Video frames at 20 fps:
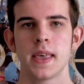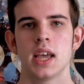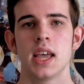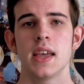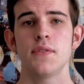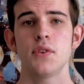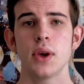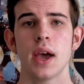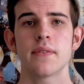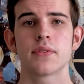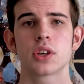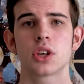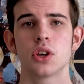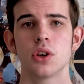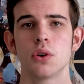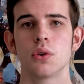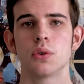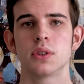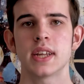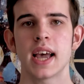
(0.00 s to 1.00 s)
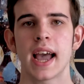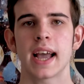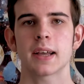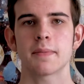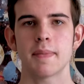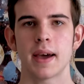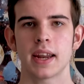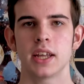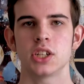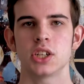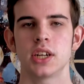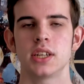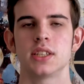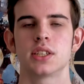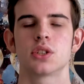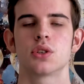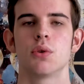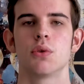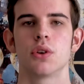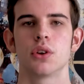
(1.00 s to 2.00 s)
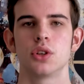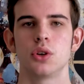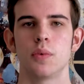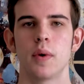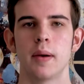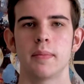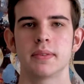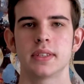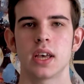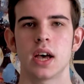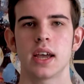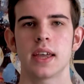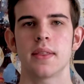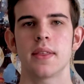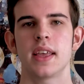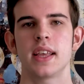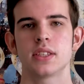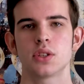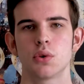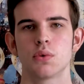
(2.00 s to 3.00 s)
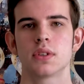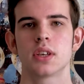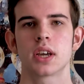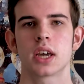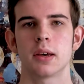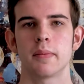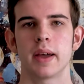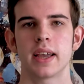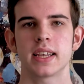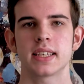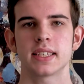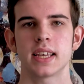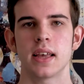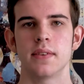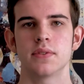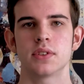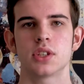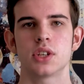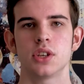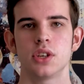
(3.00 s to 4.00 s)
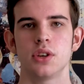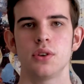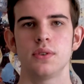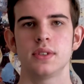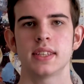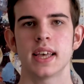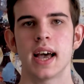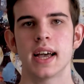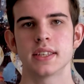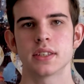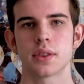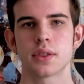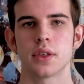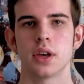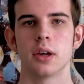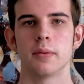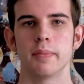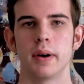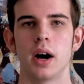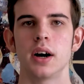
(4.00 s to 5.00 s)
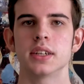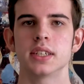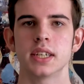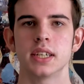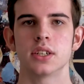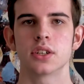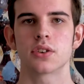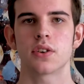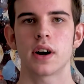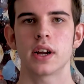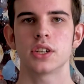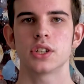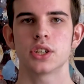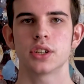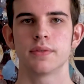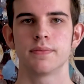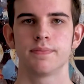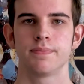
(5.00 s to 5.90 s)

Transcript: If you have the Google Tag Manager installed on your website, it's also going to make sense to use that as a third-party integration.